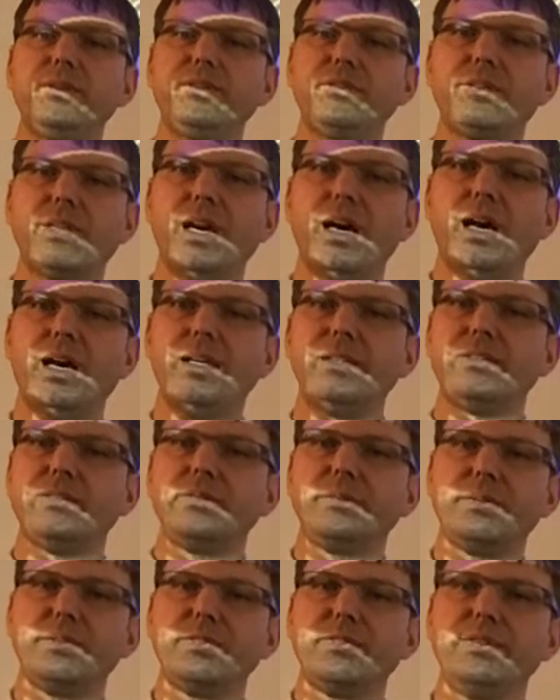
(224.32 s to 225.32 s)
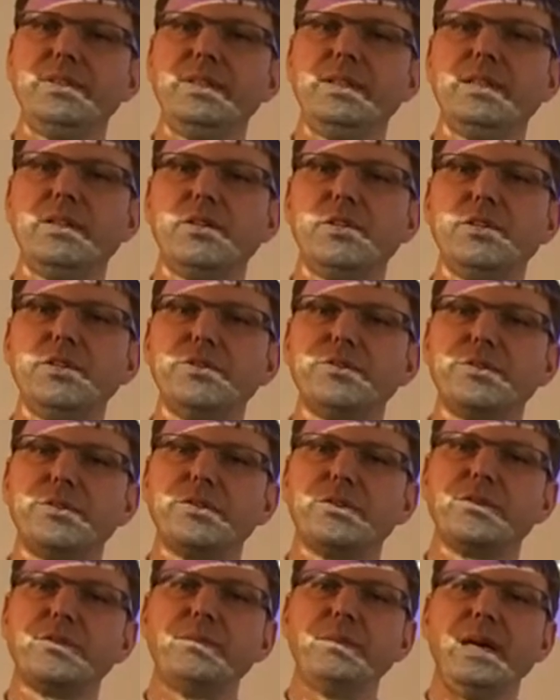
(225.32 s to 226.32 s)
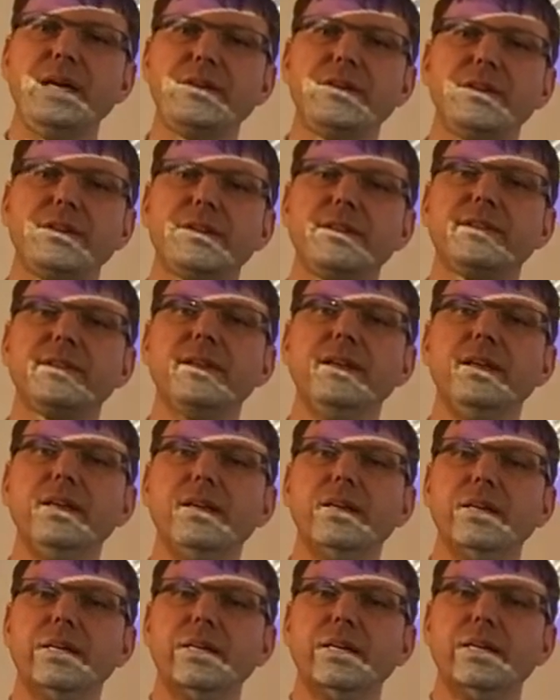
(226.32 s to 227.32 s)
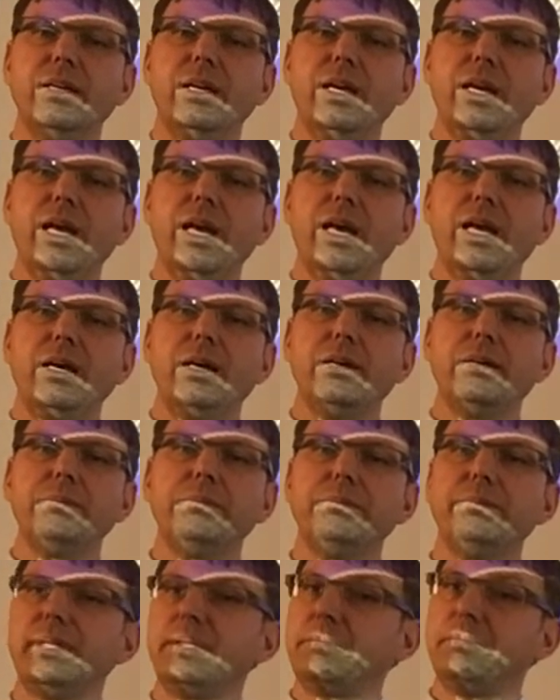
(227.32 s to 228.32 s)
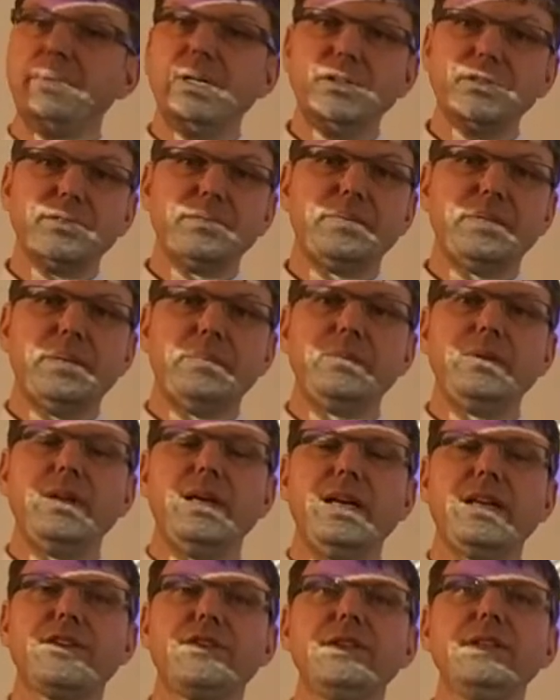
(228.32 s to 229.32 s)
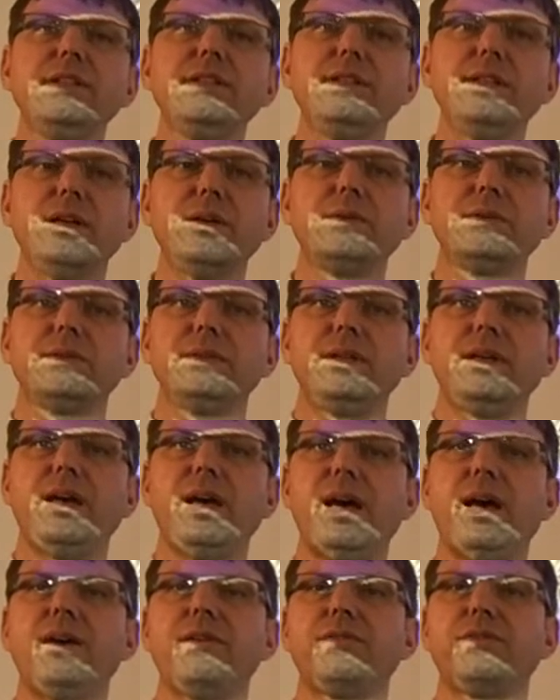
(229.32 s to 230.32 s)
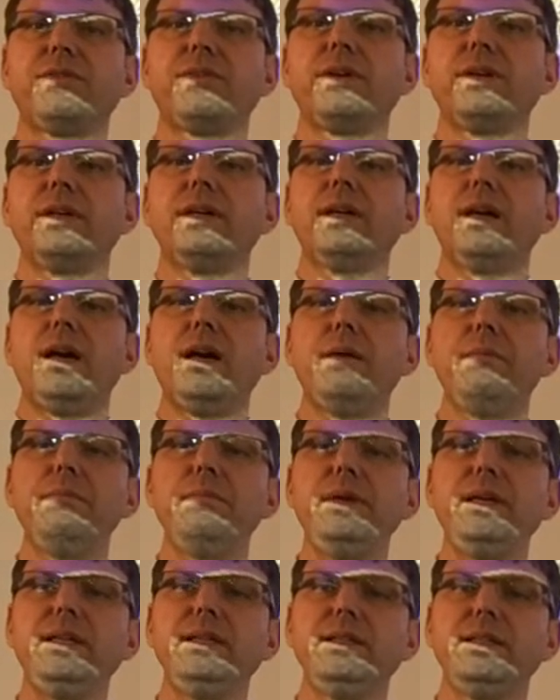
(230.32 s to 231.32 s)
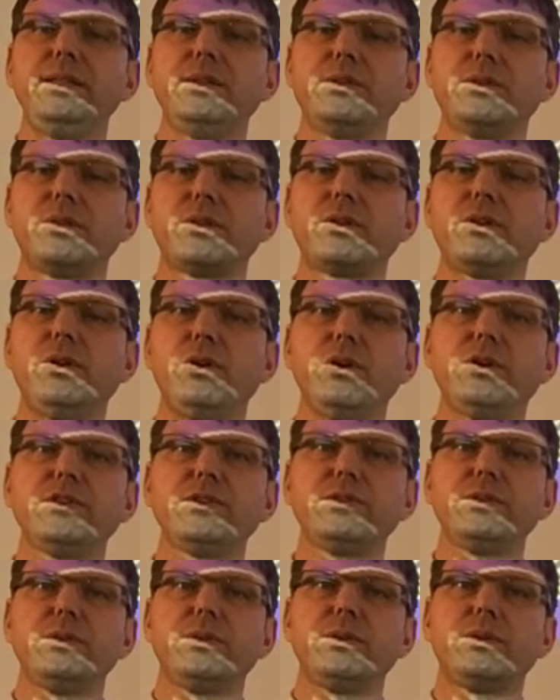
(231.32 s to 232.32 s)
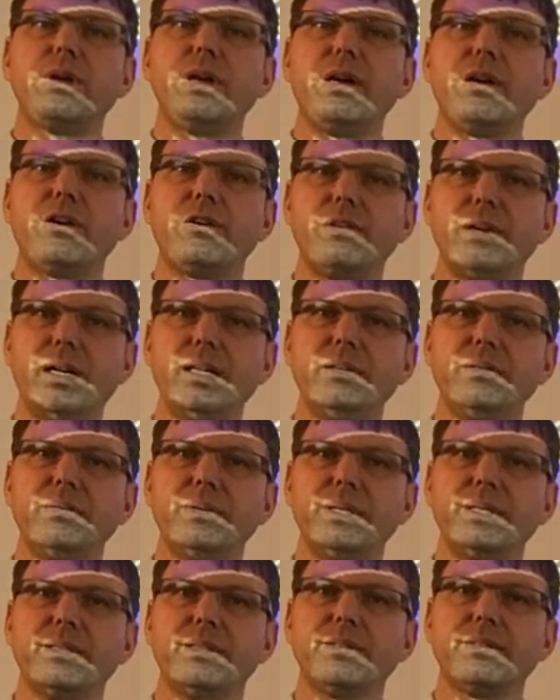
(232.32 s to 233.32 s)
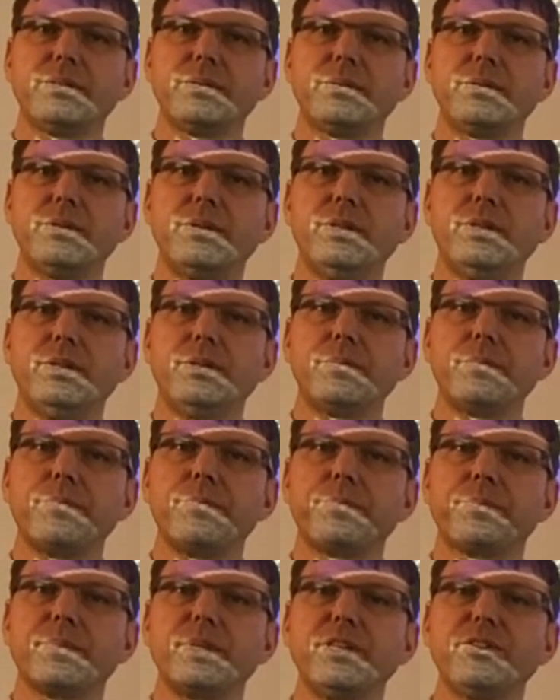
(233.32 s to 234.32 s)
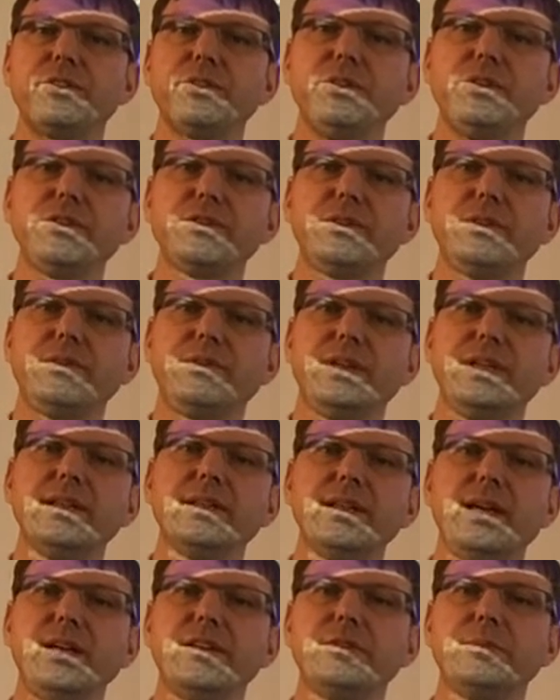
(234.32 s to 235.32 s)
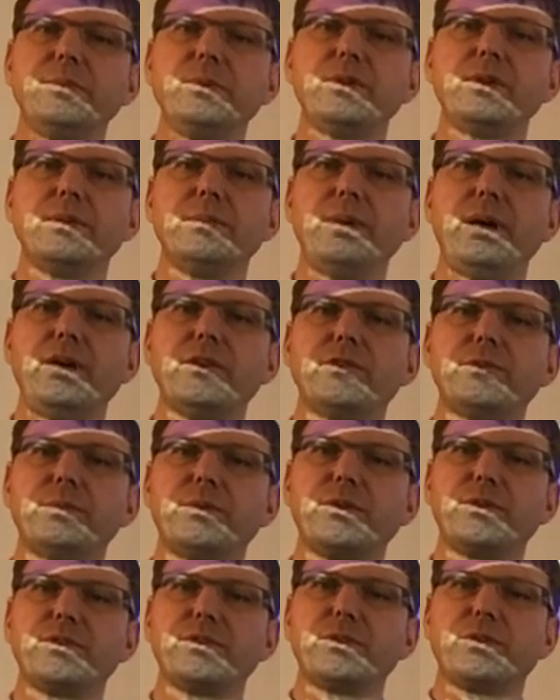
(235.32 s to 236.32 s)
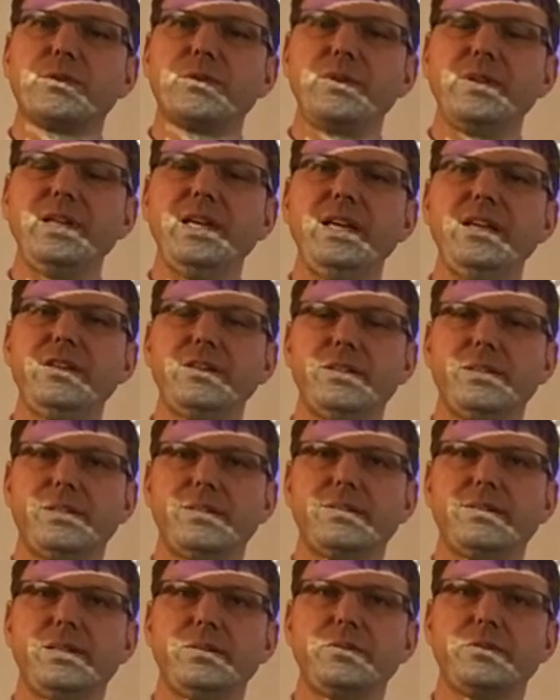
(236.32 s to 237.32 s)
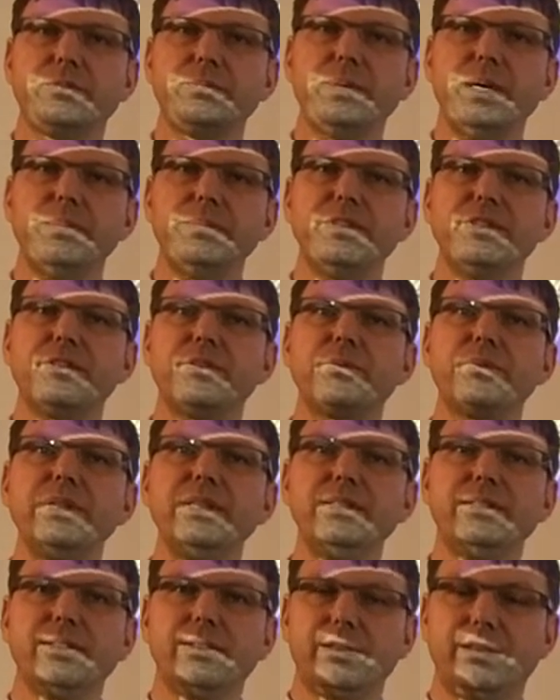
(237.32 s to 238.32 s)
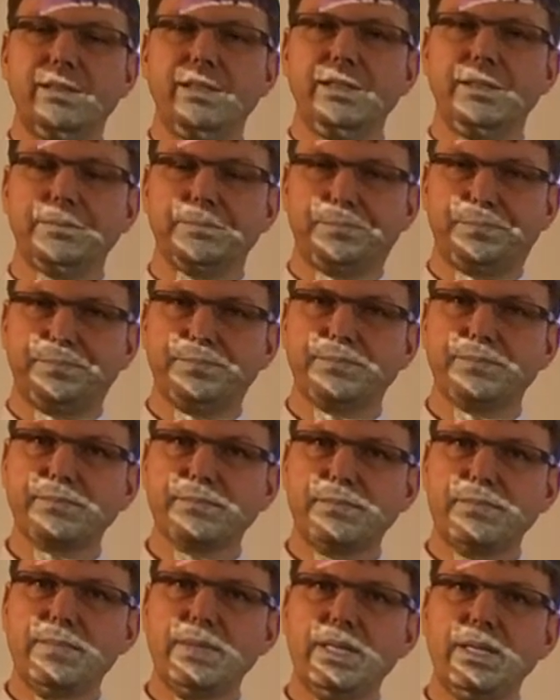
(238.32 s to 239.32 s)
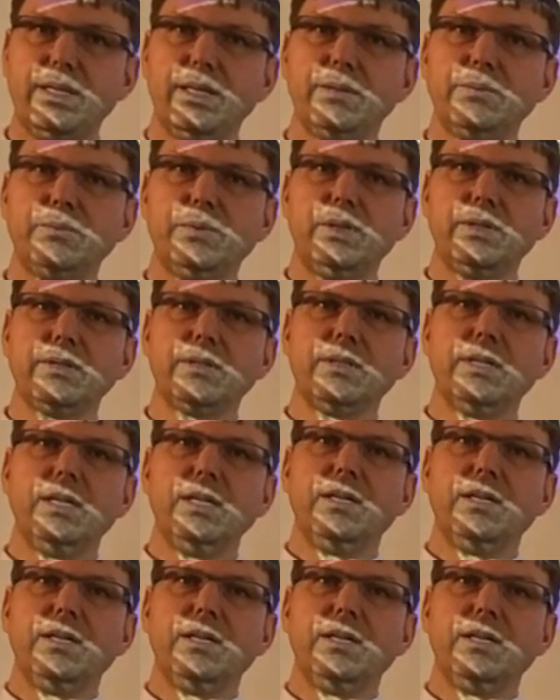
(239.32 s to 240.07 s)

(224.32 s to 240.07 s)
skies and we'll see all sorts of patterns, but most of them actually don't have a meaning or causal relevance. There's also a very nice book about spurious correlations that was published recently. And one